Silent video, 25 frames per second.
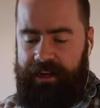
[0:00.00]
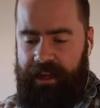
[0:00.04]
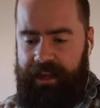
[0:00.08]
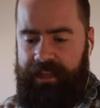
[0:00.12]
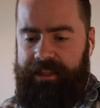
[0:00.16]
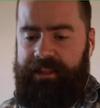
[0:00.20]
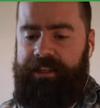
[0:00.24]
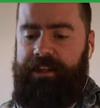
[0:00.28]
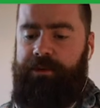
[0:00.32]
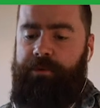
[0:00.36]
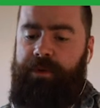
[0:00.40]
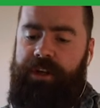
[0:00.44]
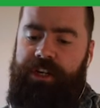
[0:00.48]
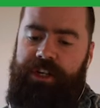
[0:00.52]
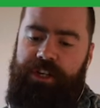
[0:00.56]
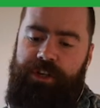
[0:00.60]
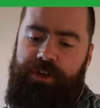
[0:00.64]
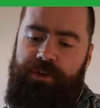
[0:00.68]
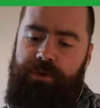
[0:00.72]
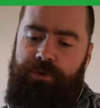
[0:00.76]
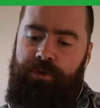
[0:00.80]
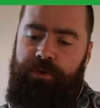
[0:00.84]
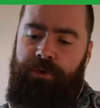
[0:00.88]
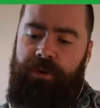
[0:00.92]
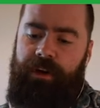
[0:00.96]
your unique
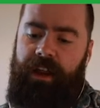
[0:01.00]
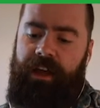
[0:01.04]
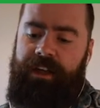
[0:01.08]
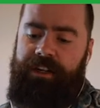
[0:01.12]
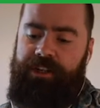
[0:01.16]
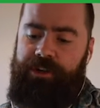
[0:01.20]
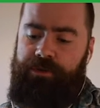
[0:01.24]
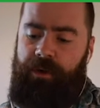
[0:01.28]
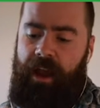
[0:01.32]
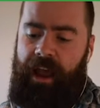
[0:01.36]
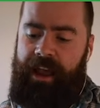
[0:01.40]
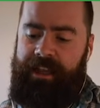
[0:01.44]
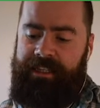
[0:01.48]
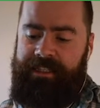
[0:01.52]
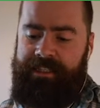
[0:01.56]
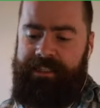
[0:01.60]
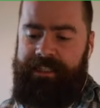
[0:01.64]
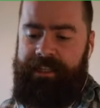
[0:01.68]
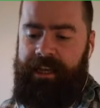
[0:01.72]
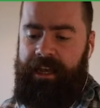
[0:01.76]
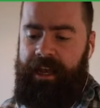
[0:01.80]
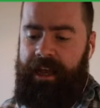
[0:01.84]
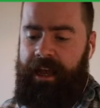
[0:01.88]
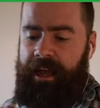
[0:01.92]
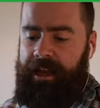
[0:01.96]
lens in which you will
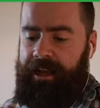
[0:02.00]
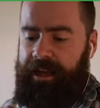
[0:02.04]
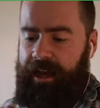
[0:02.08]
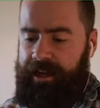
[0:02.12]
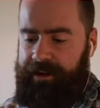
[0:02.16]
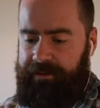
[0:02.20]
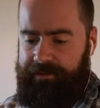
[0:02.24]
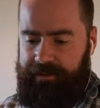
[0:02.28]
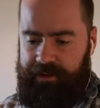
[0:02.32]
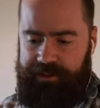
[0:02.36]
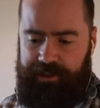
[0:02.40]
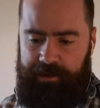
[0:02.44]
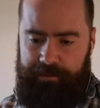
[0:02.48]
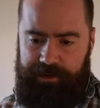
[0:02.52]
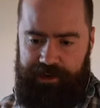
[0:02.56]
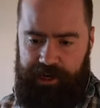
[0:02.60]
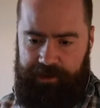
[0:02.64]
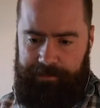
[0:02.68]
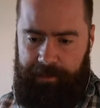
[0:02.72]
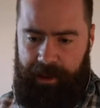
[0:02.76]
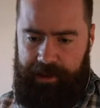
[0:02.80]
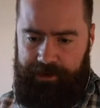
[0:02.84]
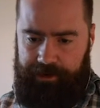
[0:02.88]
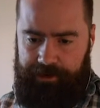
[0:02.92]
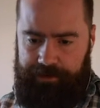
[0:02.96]
address kind of the
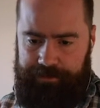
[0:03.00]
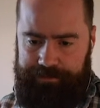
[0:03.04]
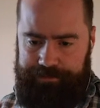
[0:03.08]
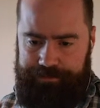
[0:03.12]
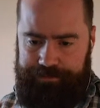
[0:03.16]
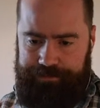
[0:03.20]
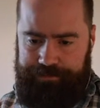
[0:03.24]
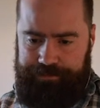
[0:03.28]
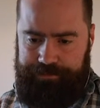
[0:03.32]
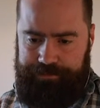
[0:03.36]
subject matter.